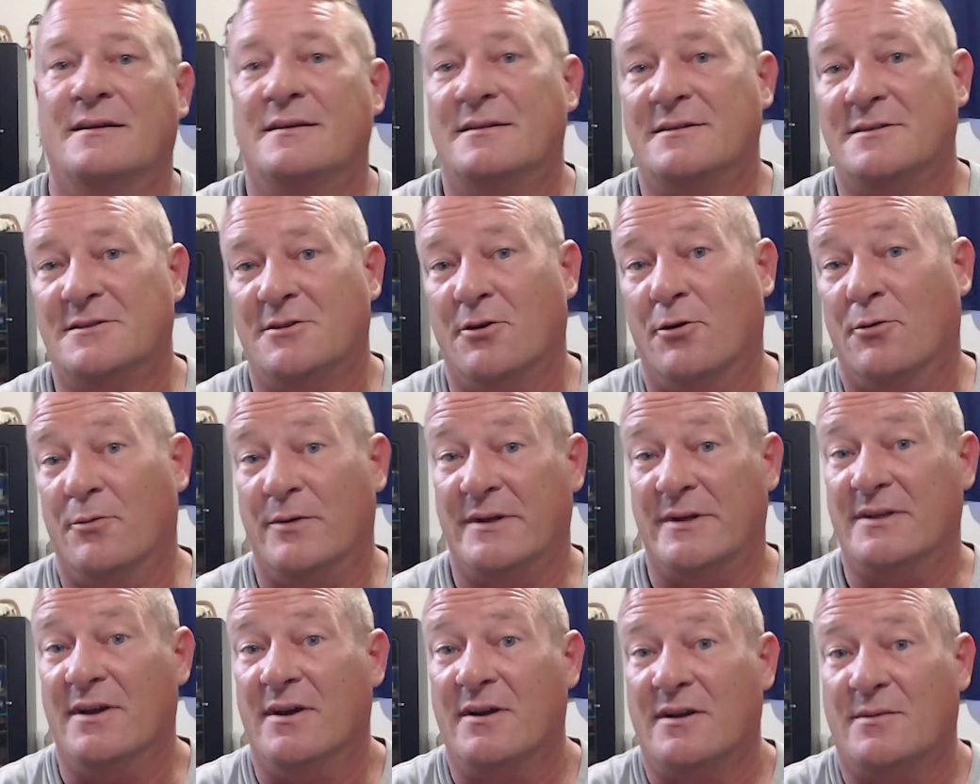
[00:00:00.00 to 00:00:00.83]
So when we
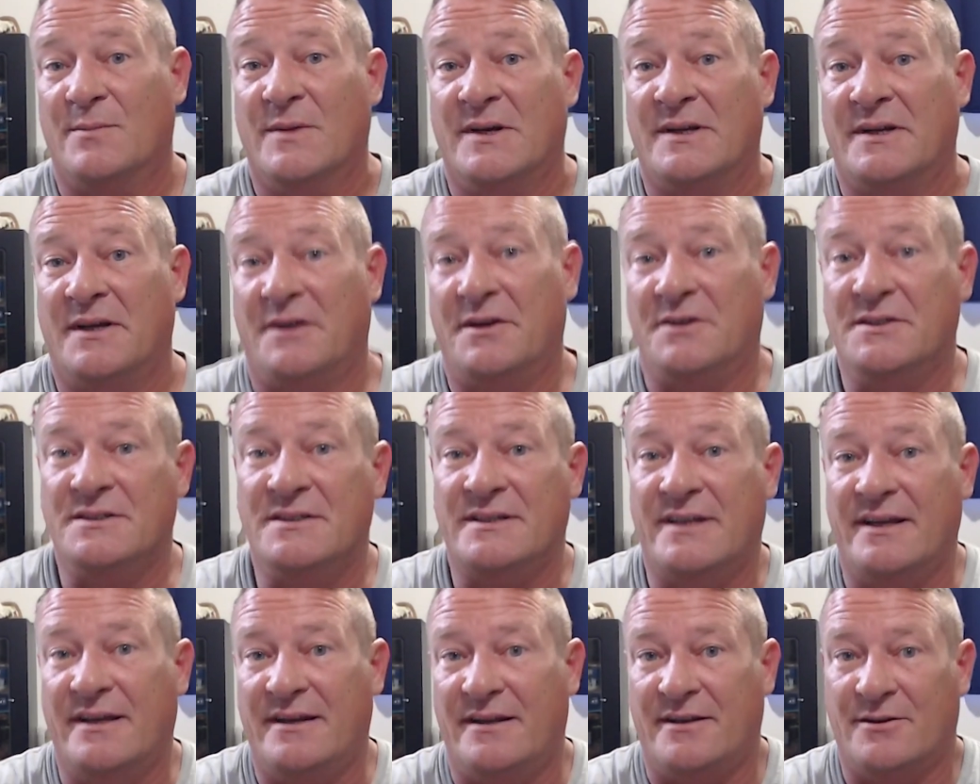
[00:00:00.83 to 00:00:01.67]
talk about
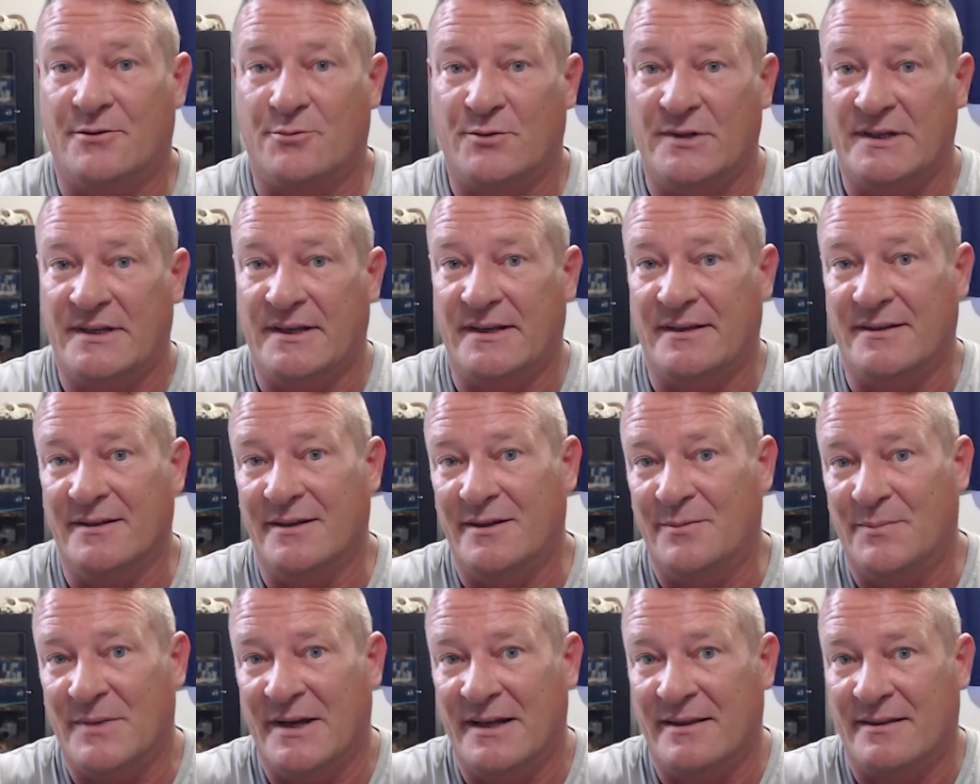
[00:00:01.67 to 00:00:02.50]
understanding a
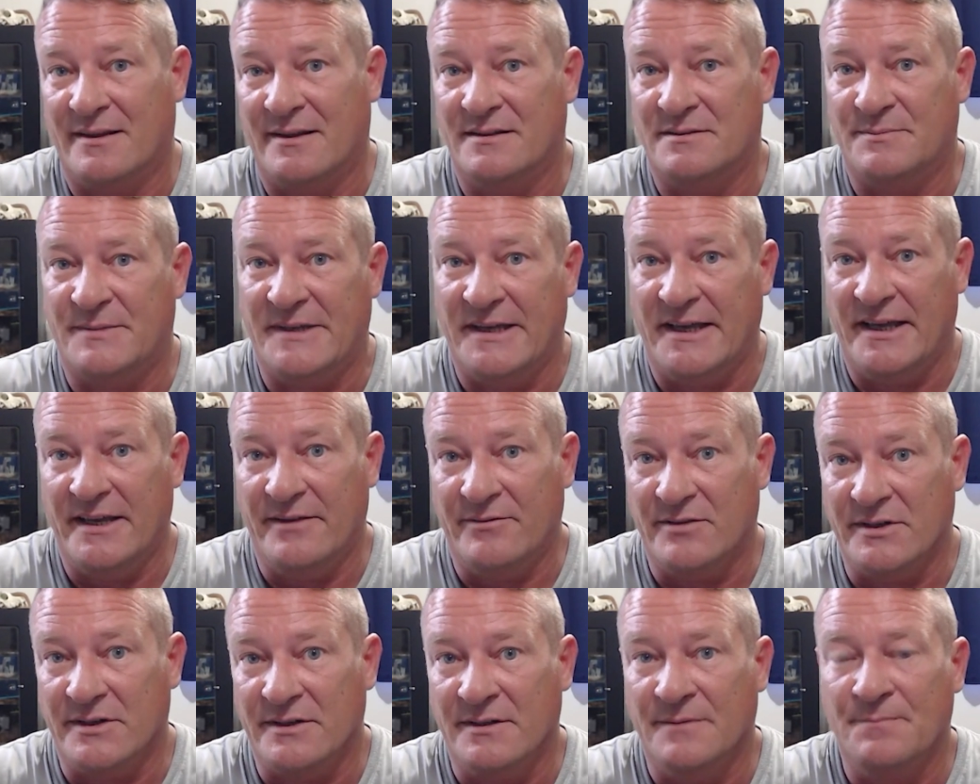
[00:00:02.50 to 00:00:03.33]
reticulated python's
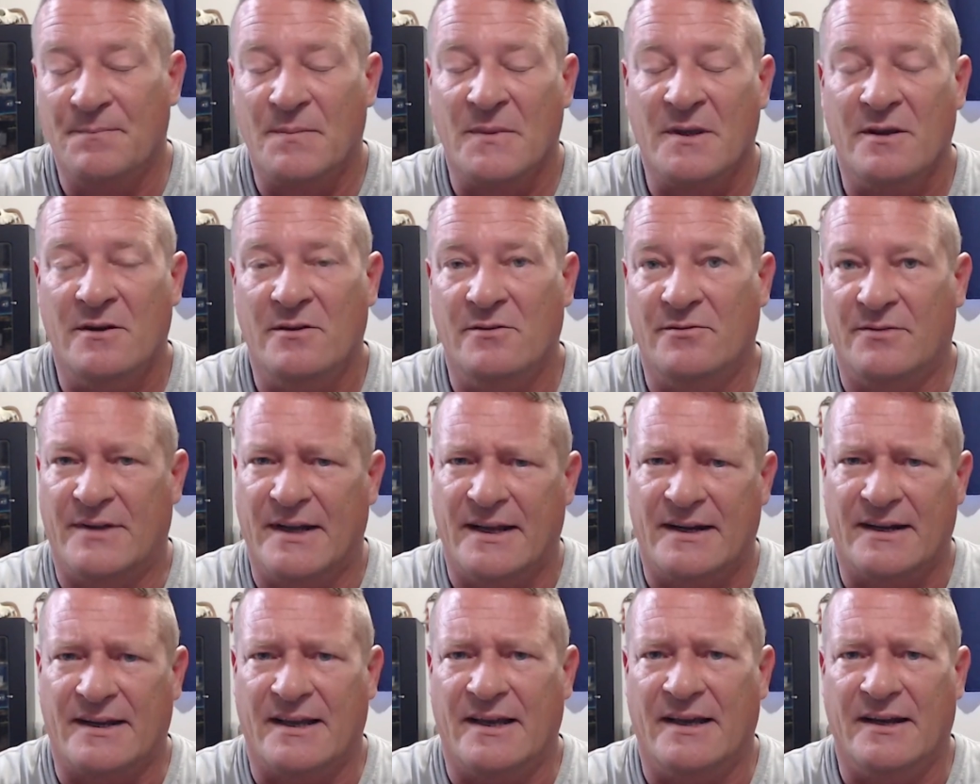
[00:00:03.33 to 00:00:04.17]
behavior, we've
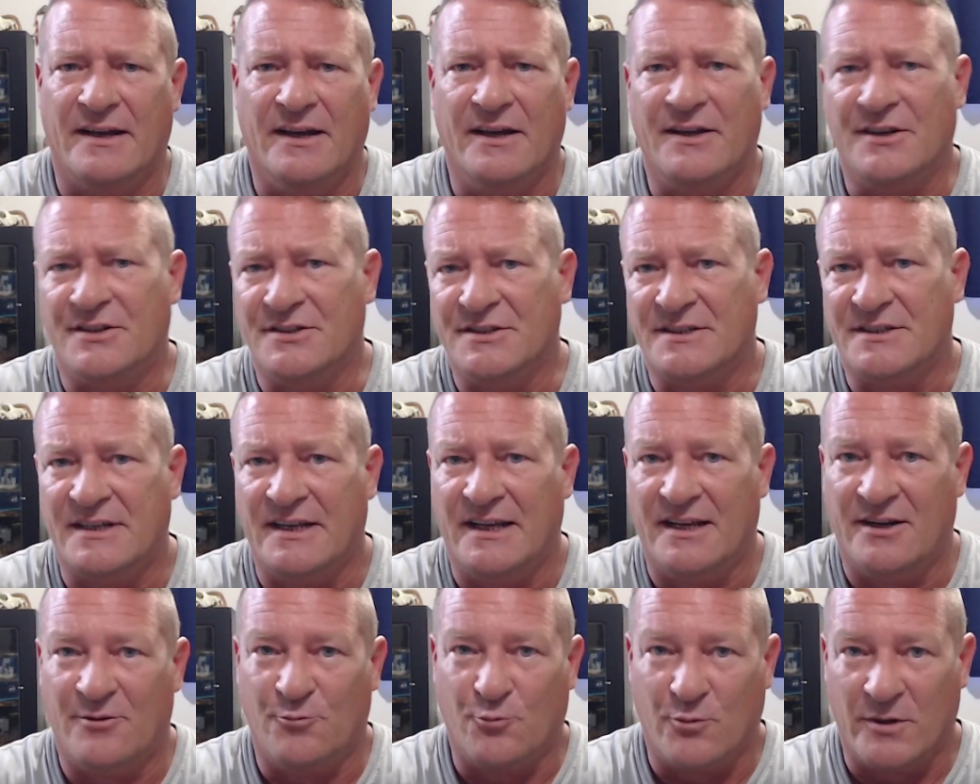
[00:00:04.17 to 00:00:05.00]
got to kind of
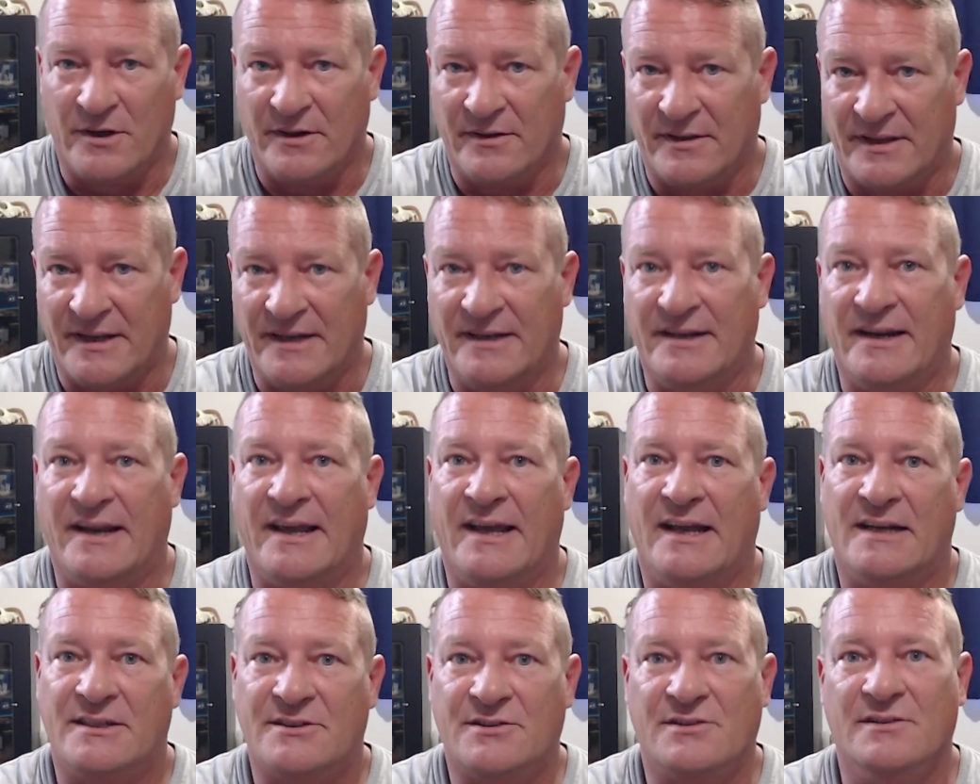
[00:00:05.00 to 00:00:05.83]
understand where they
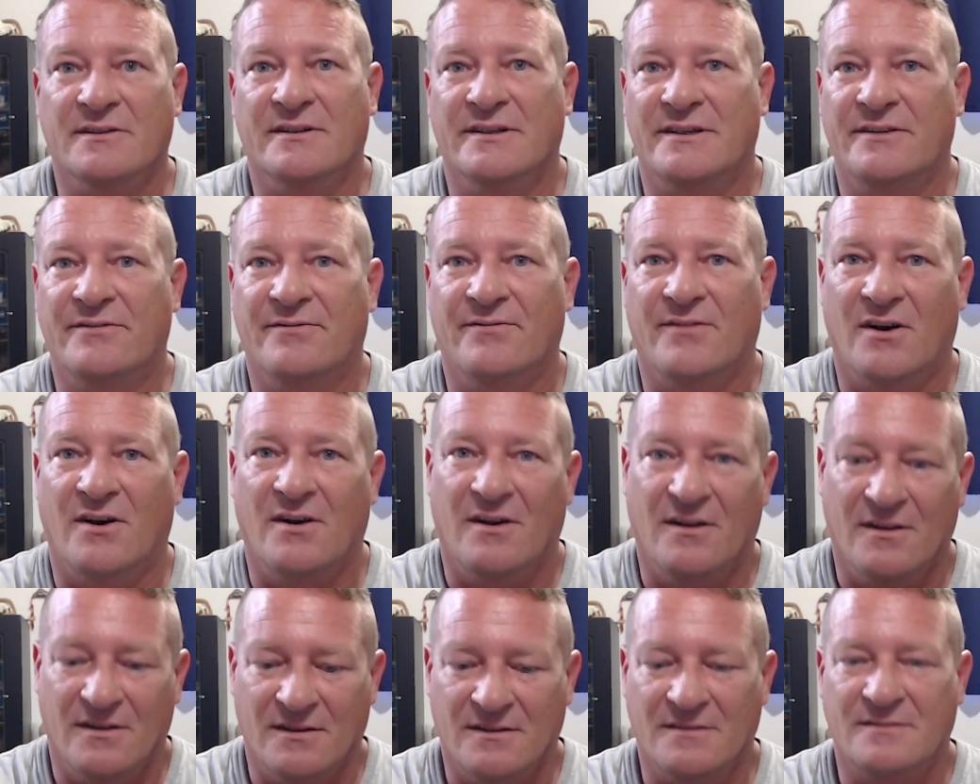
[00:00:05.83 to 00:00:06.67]
naturally
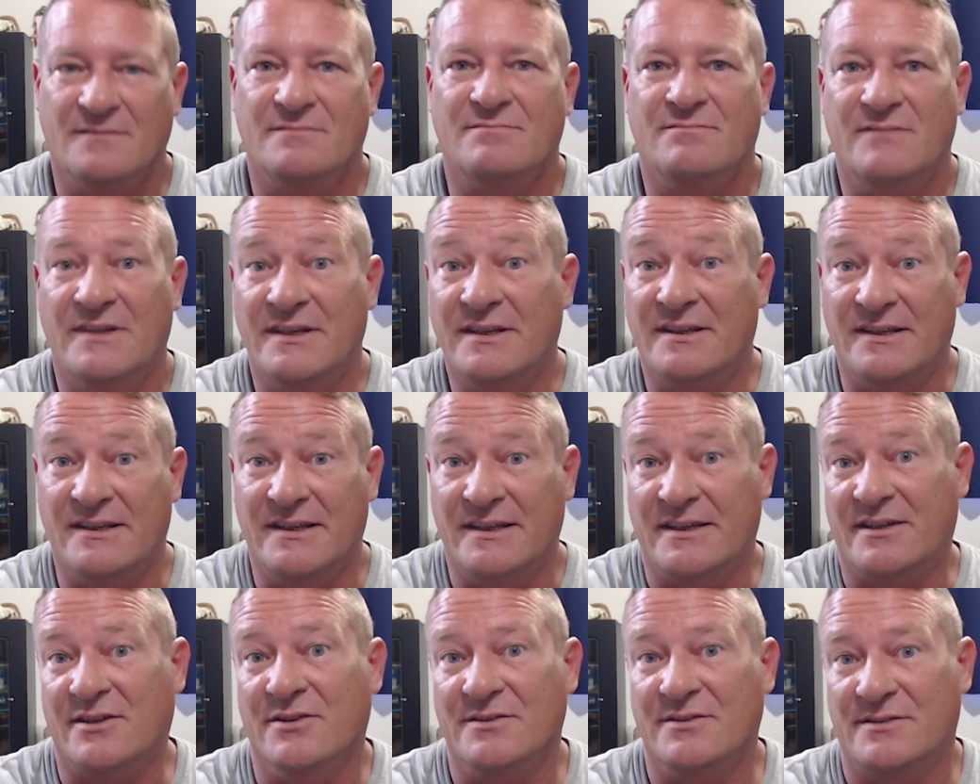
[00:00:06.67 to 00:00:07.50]
fall into
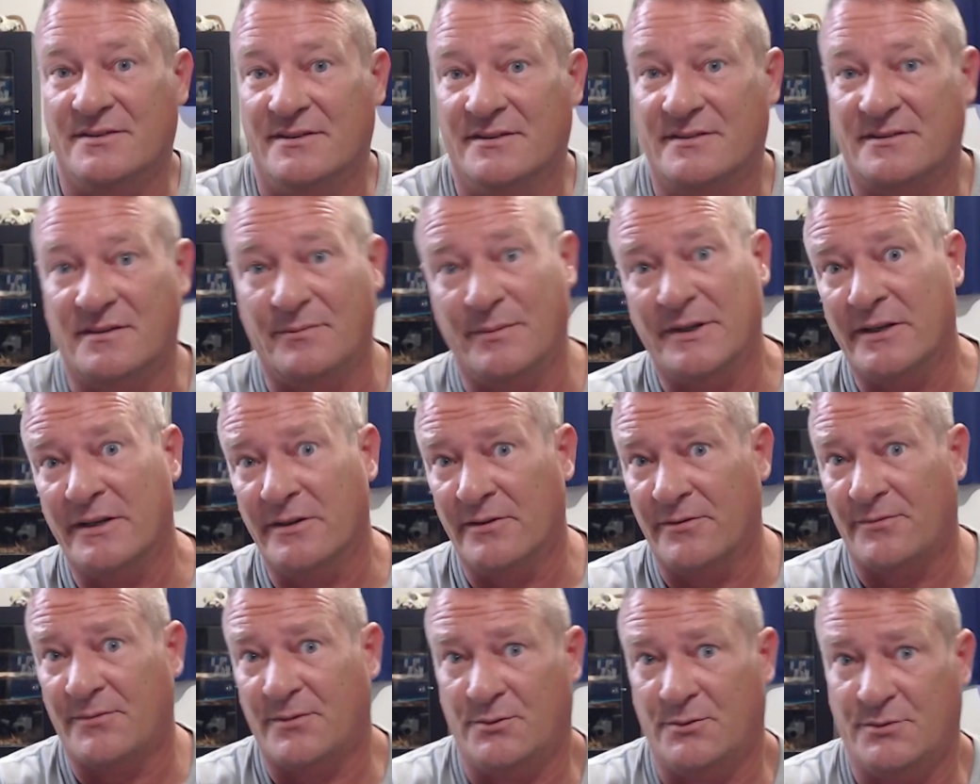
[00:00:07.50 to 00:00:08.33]
the ecosystem, into
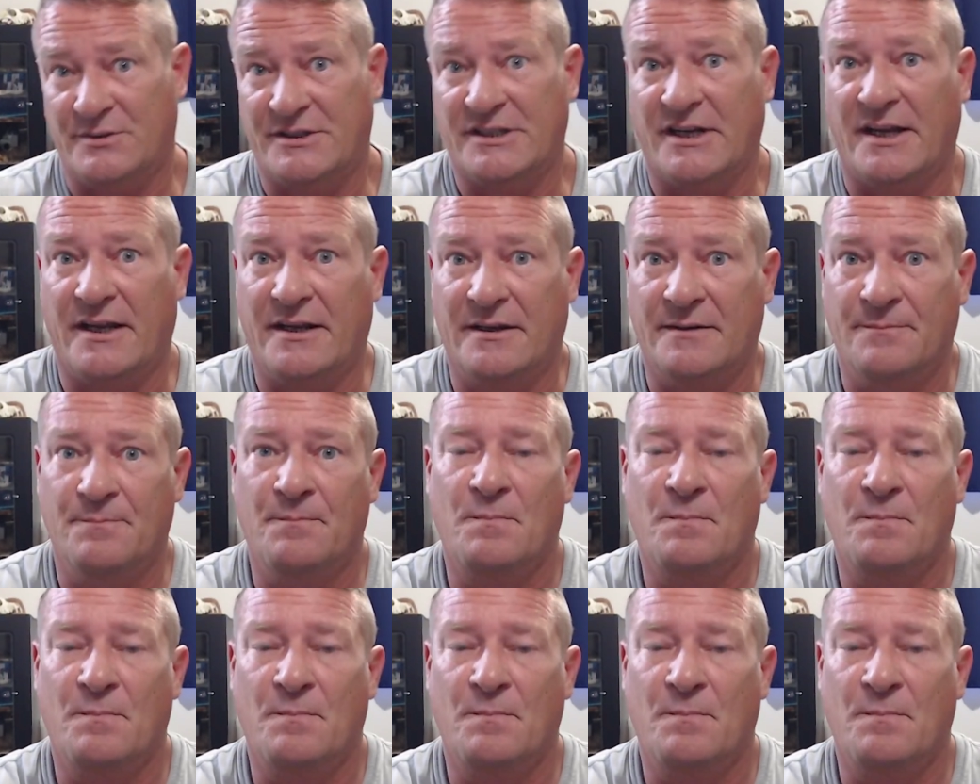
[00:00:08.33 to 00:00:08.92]
the food chain.